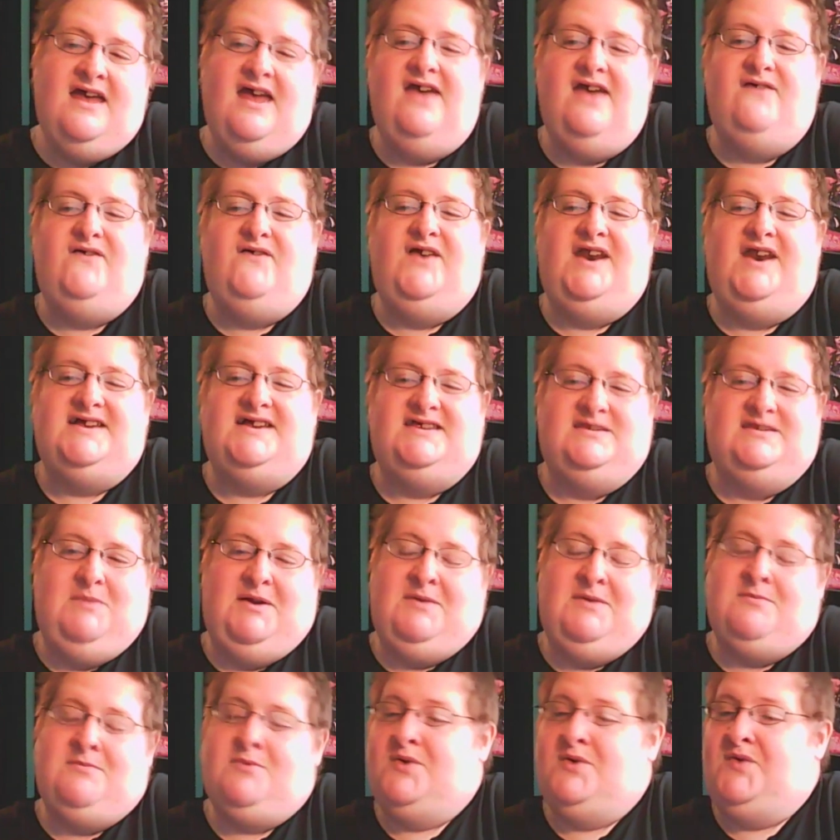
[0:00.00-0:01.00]
If it has
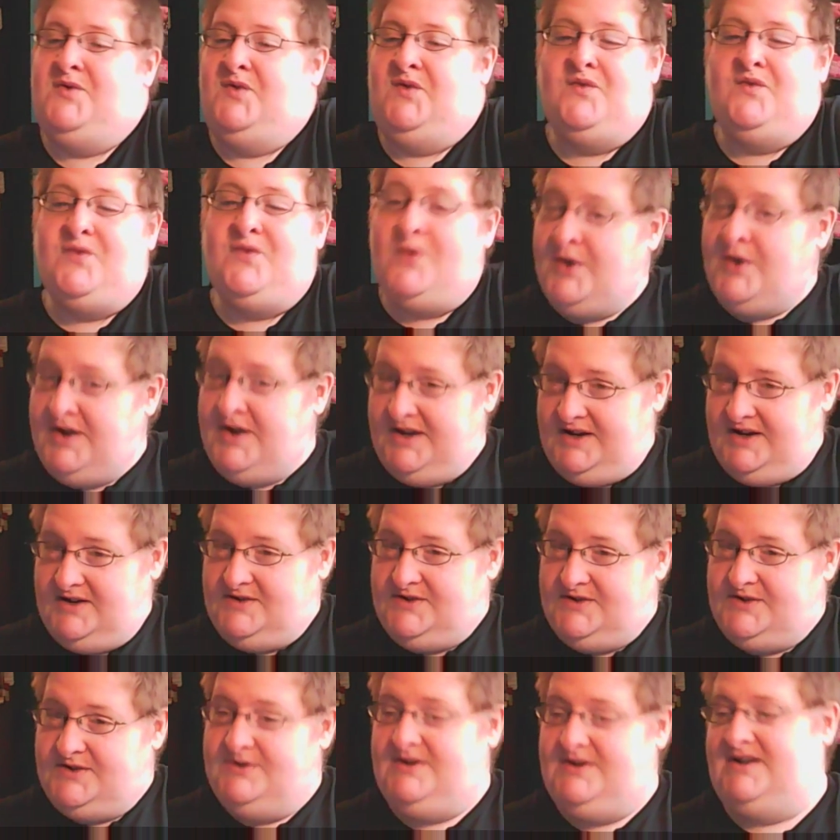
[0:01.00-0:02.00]
been more than 4
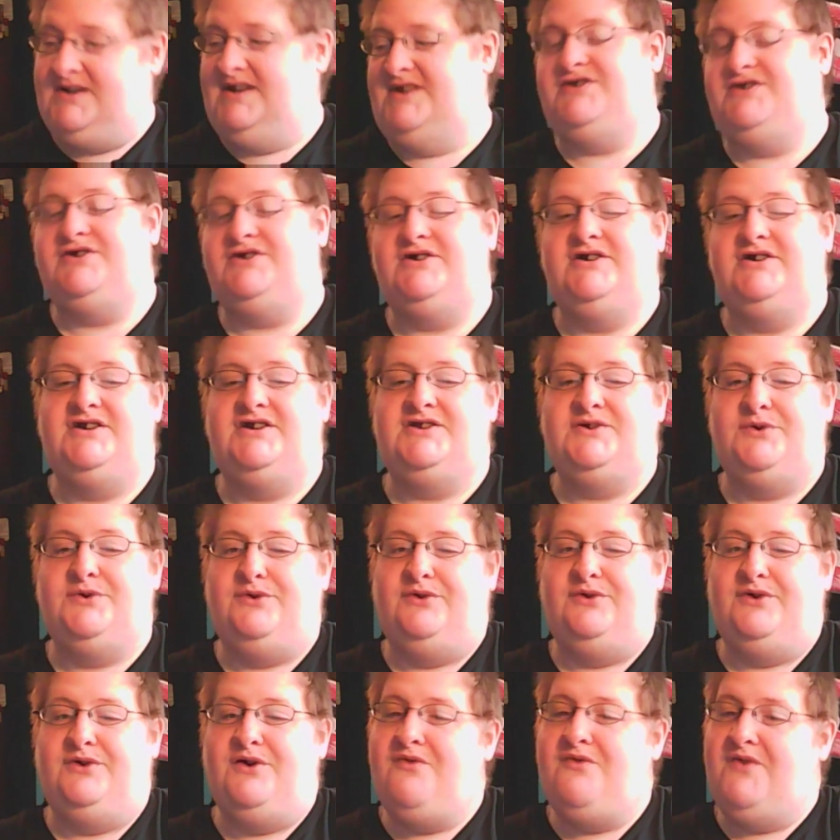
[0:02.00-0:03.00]
years, you can enter it a
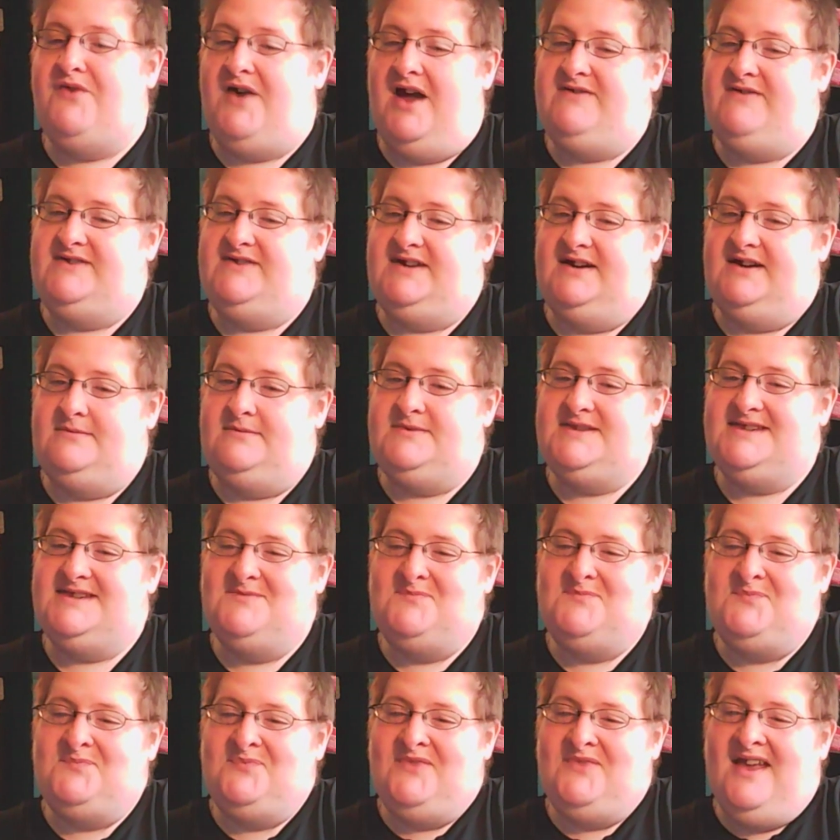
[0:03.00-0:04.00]
total of 5 times.
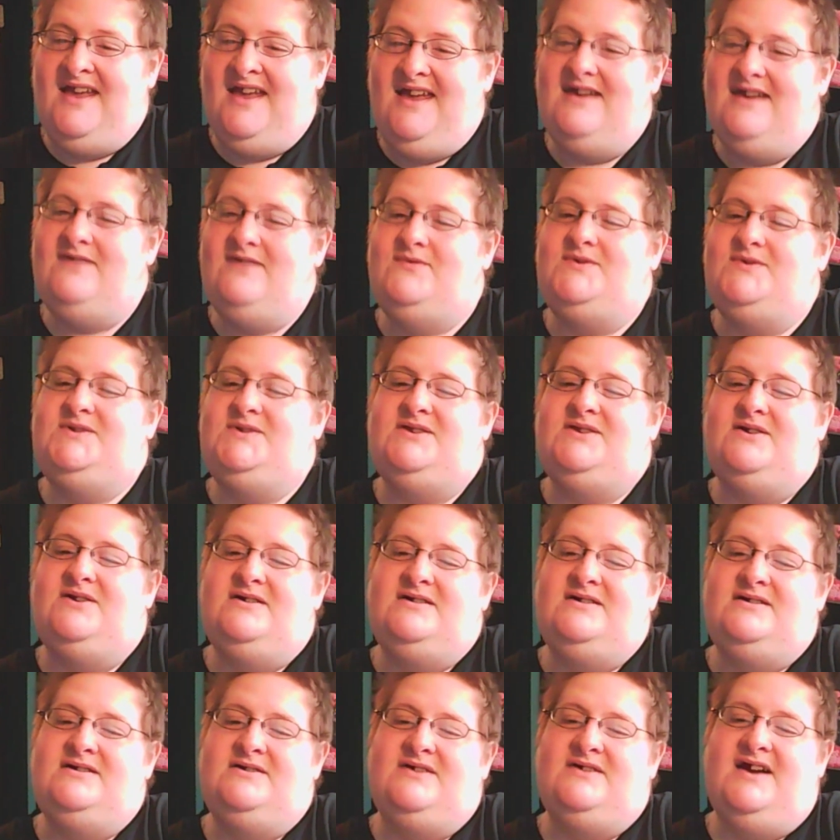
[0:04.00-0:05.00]
If you
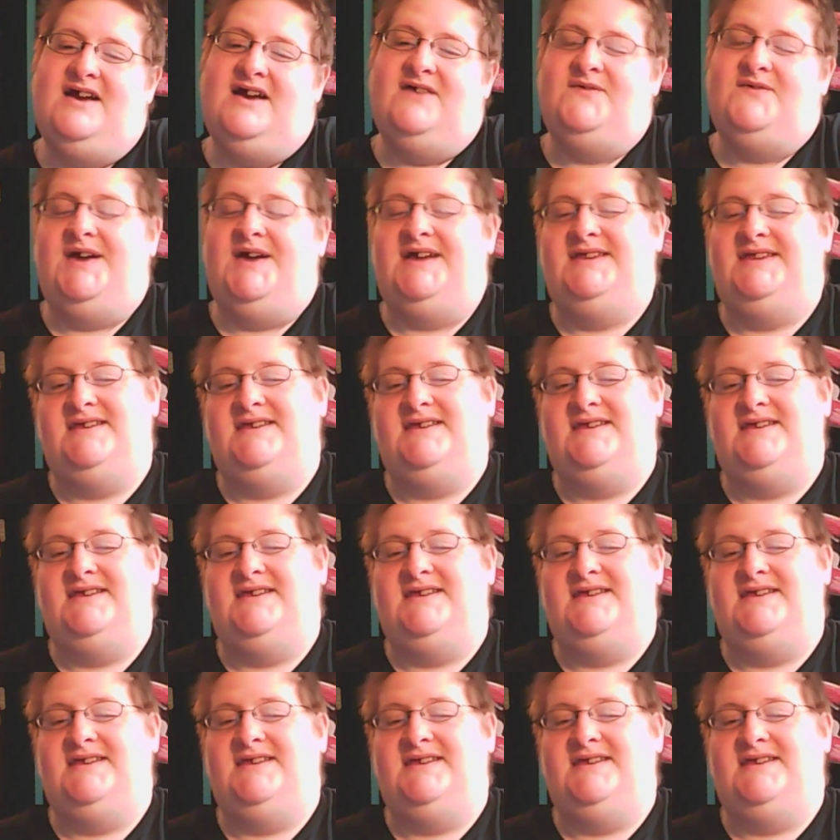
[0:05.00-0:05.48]
started or have had